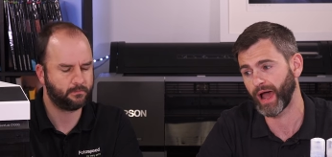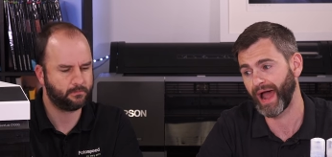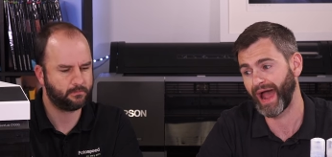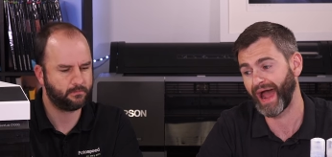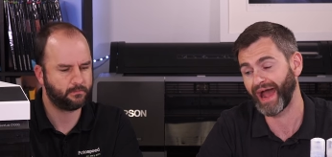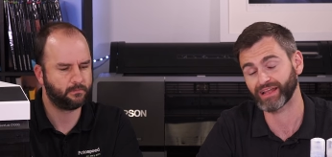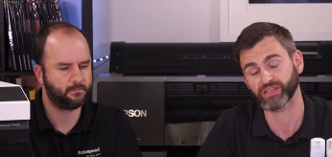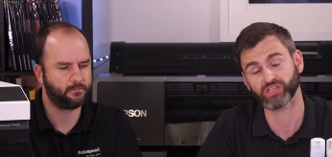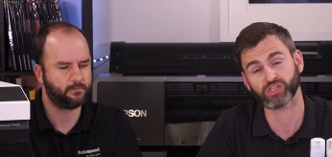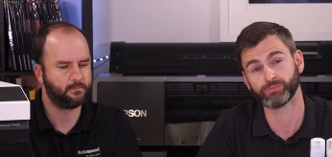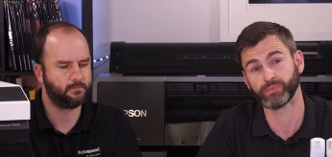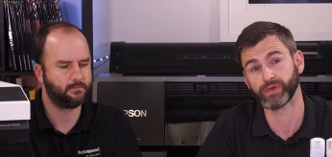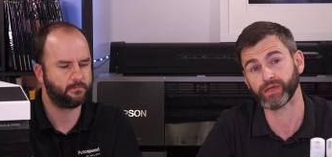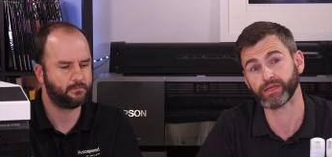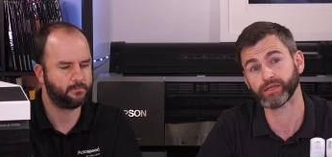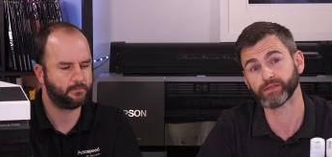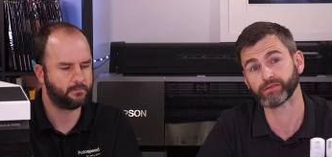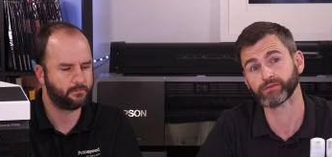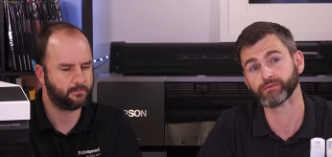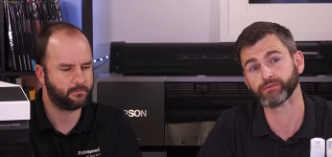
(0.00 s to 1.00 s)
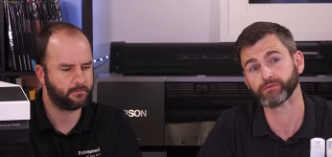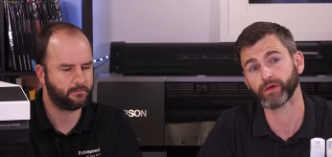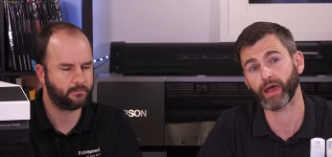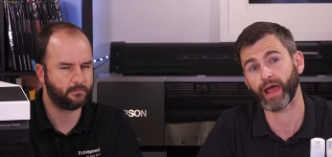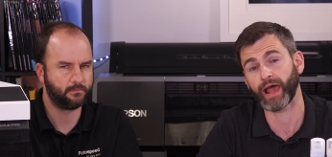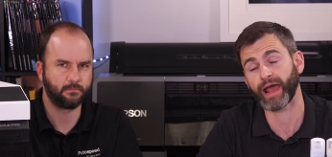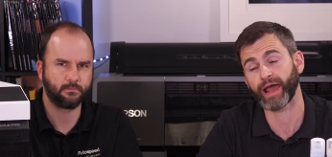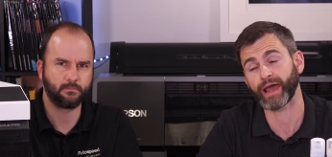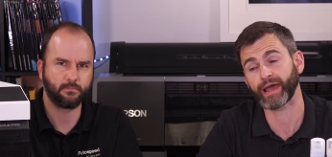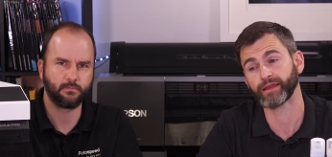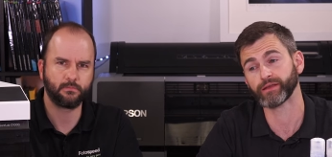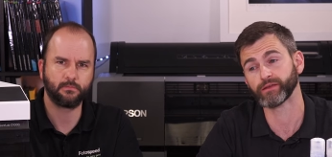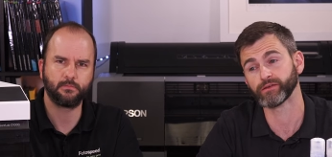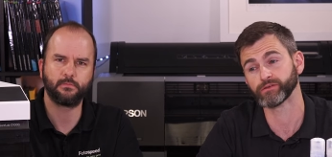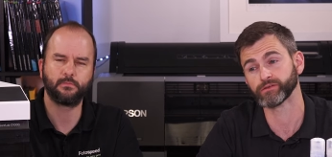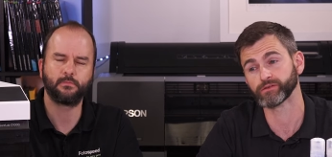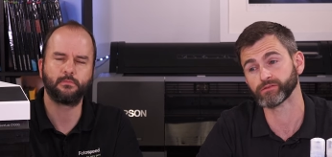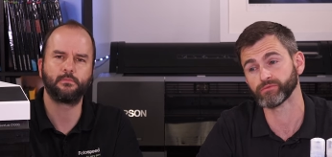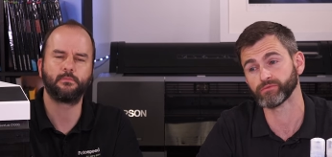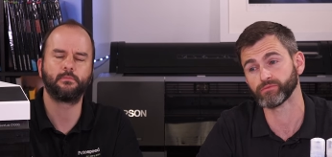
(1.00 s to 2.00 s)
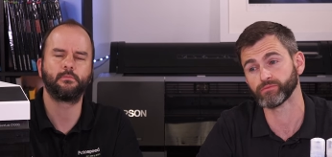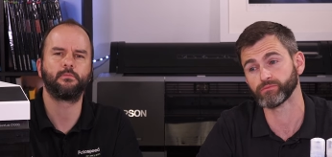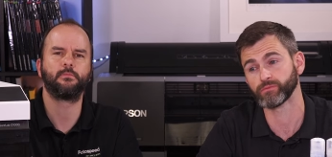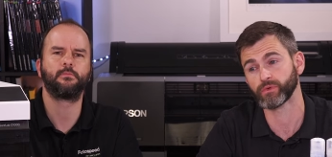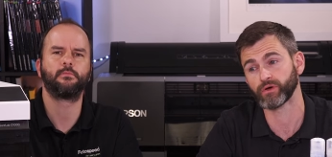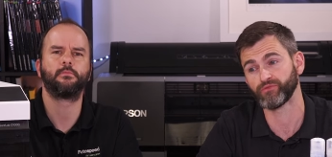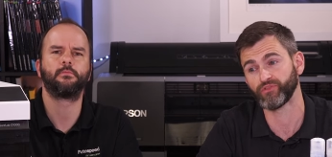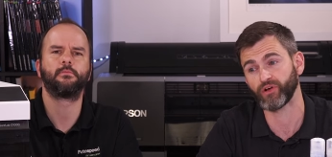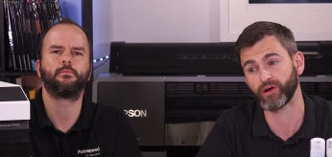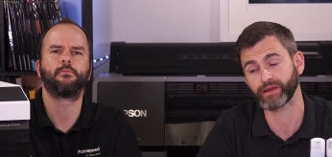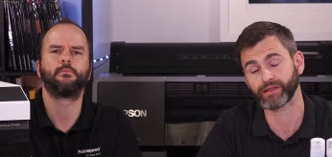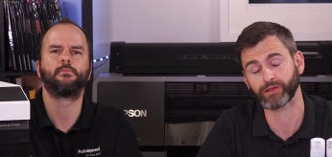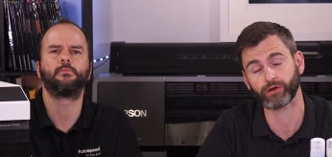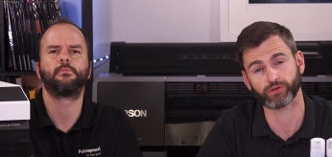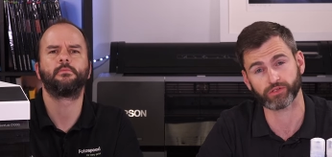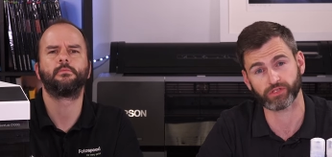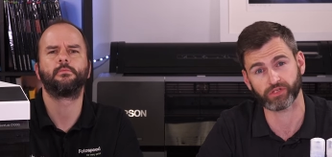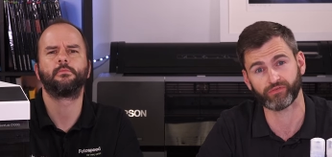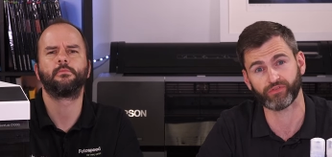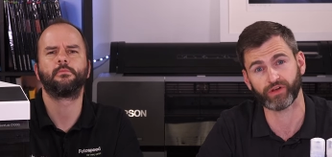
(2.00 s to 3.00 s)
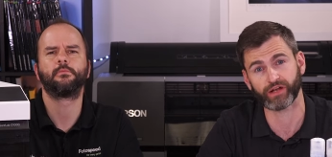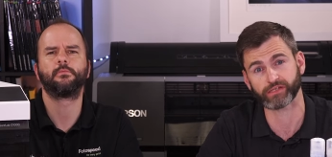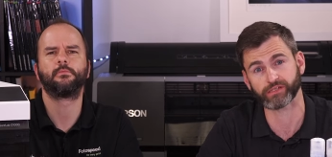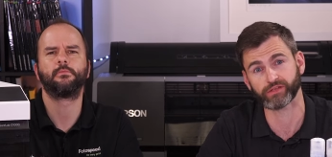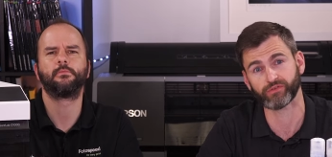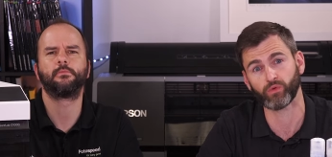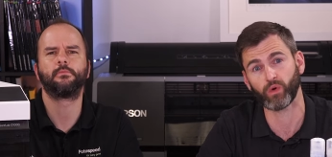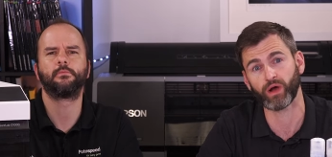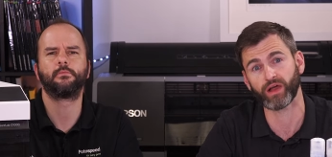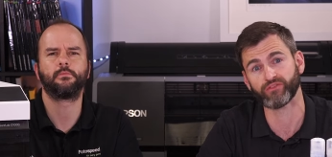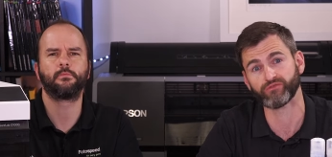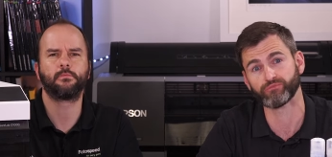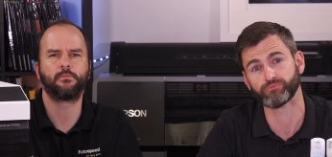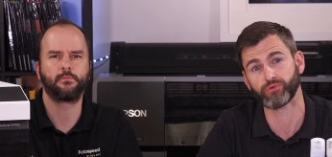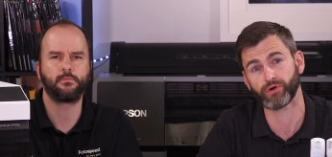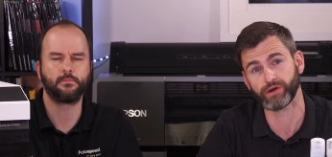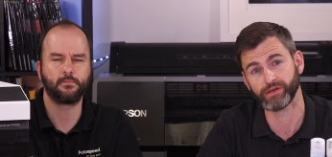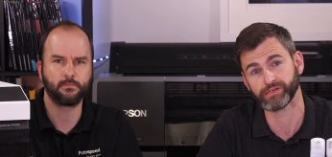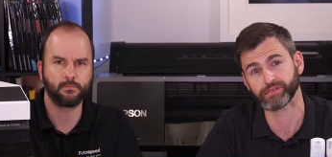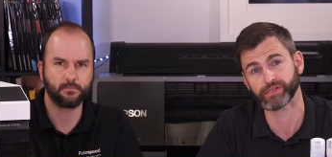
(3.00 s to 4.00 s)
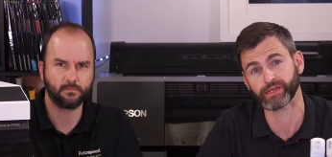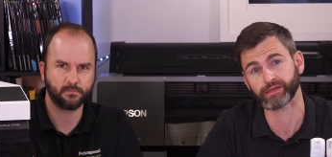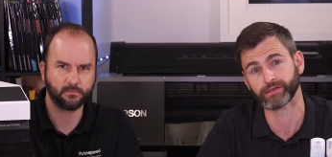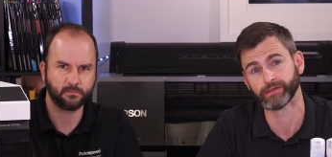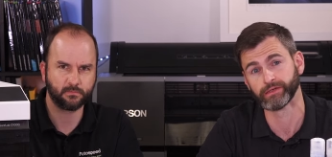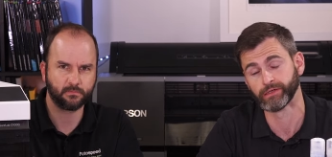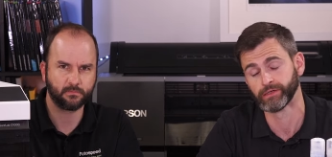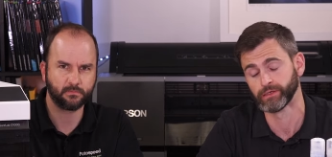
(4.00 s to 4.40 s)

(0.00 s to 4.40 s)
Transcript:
Speaker 1: at speed and a very cost effective way of printing,